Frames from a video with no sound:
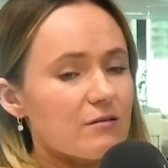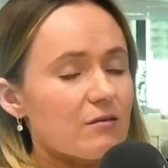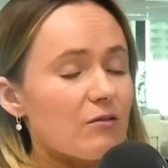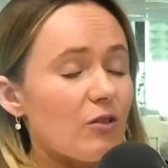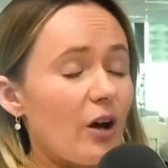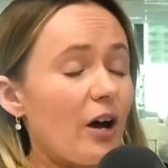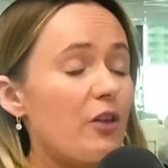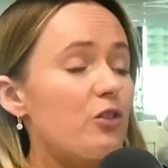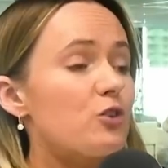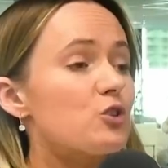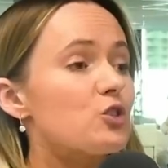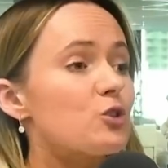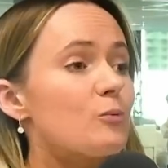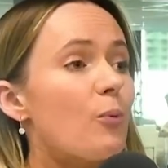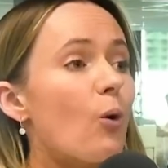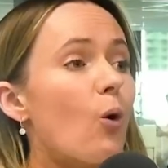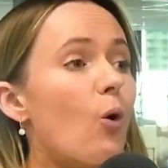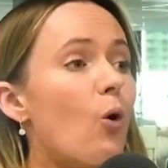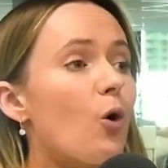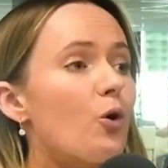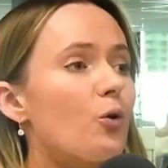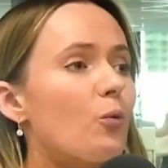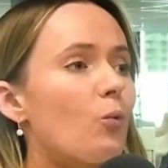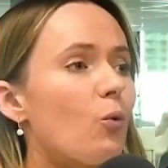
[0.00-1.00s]
like the
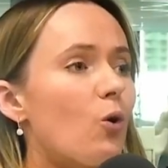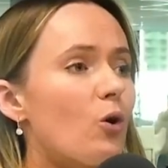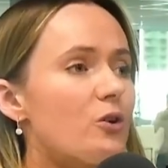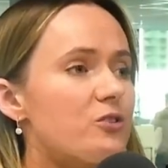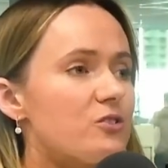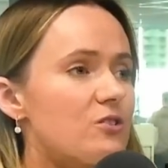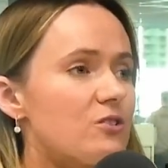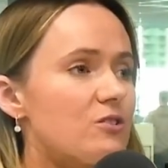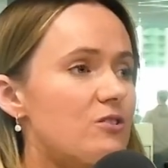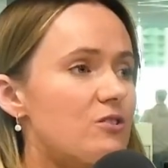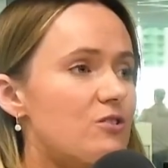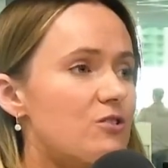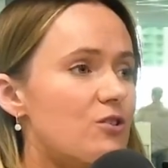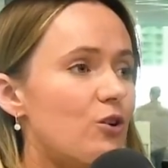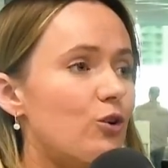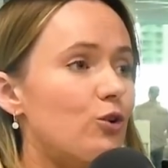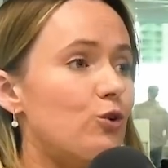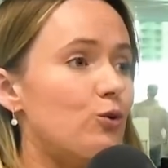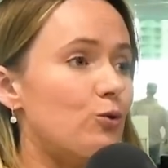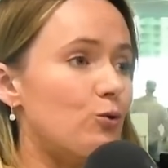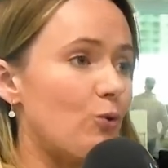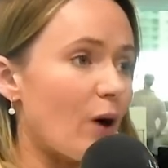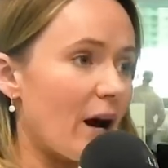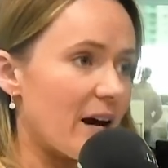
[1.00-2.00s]
support wasn't
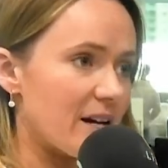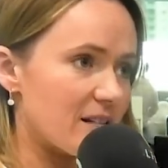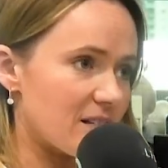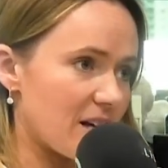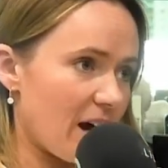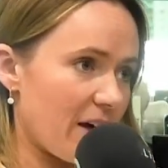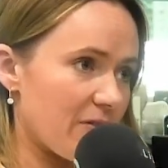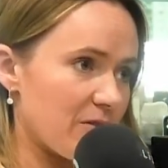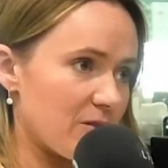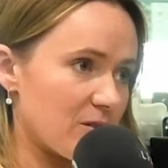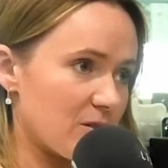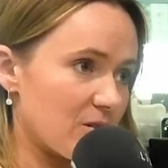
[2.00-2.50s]
great at the